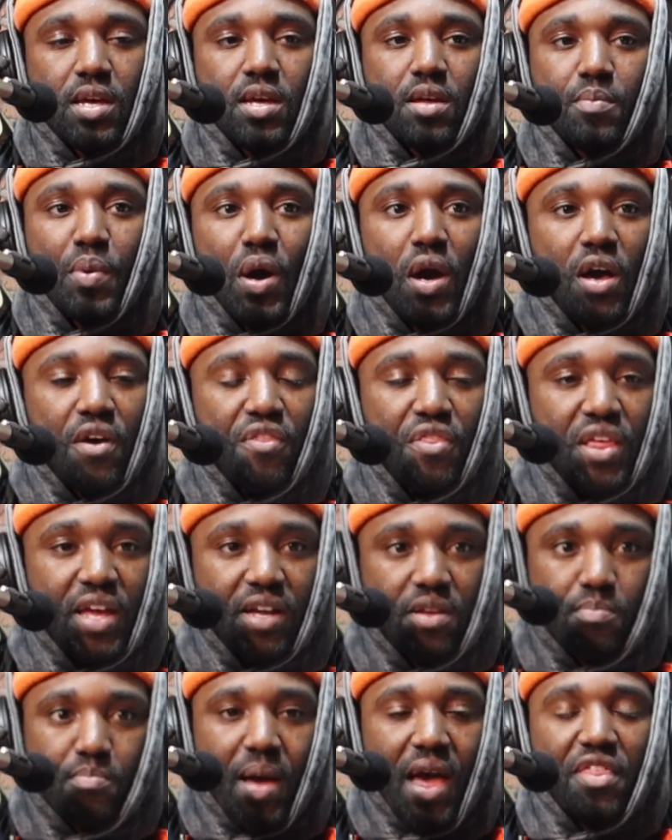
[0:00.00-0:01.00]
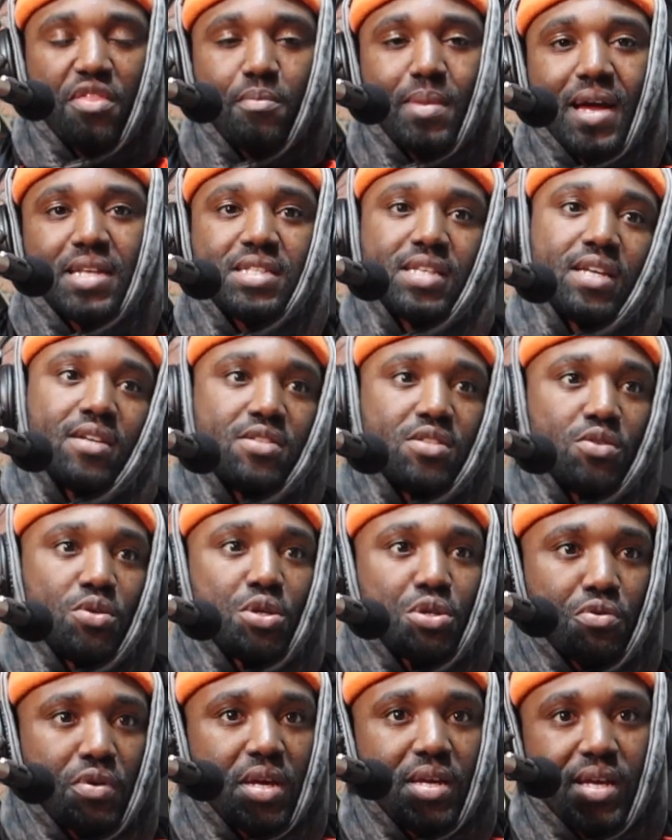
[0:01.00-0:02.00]
perfect mathematics to
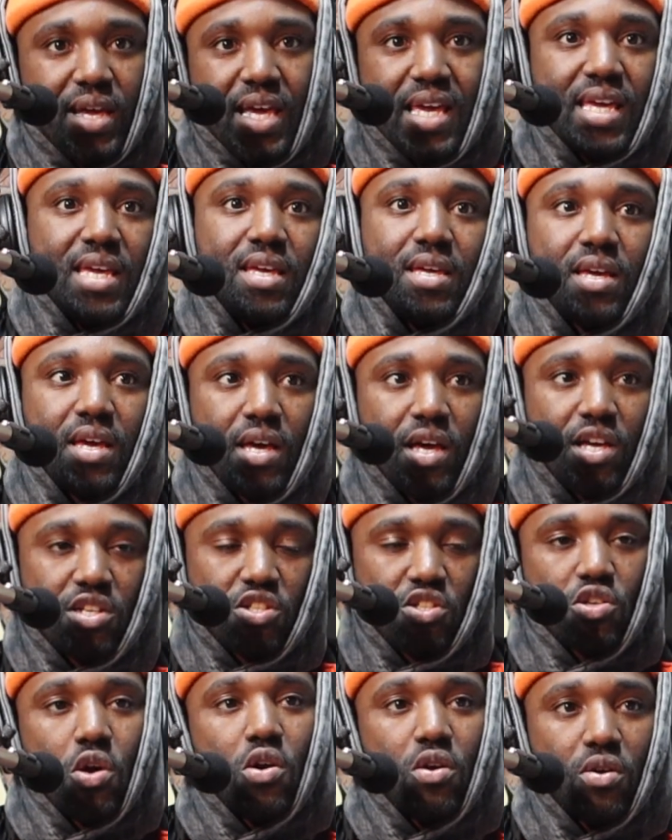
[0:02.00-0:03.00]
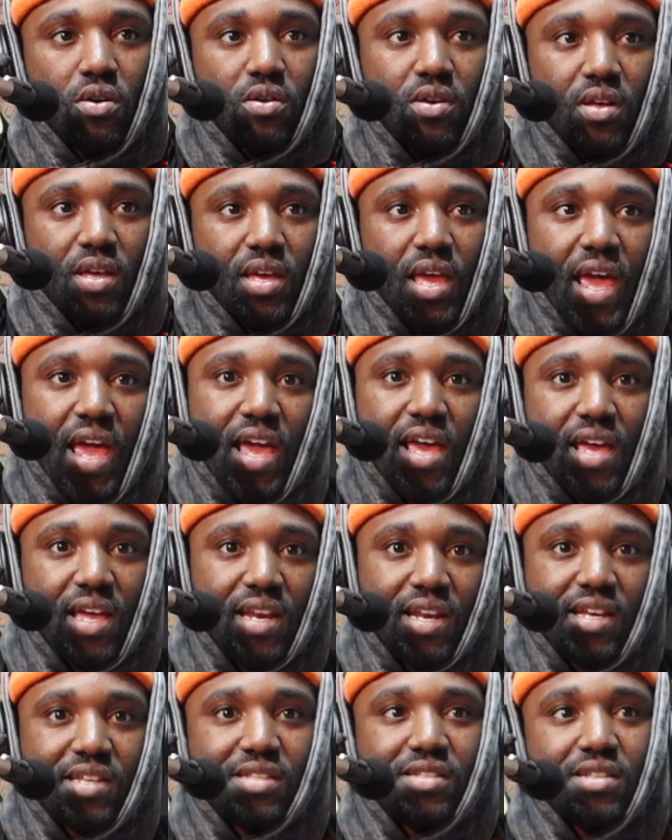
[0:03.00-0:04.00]
create a song. Here,
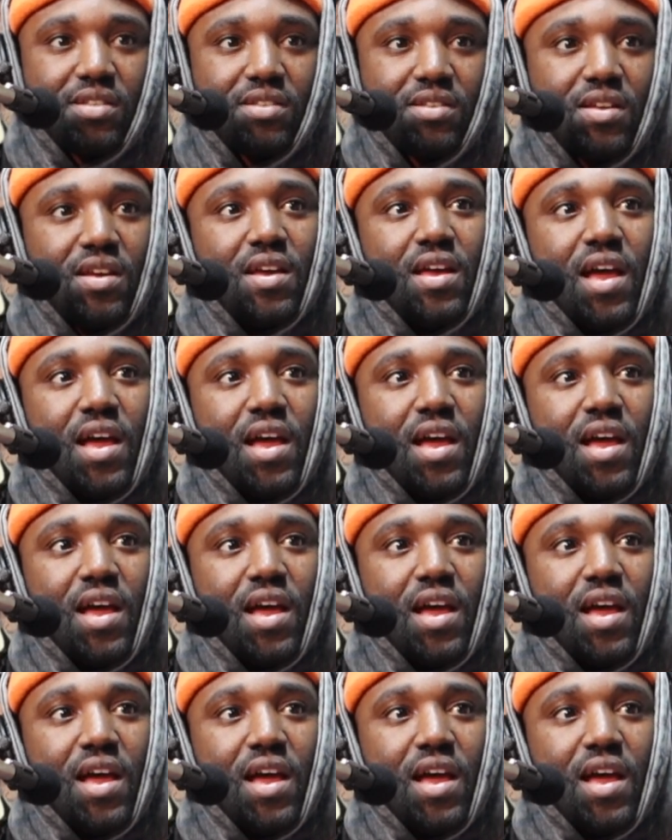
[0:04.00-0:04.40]
listen.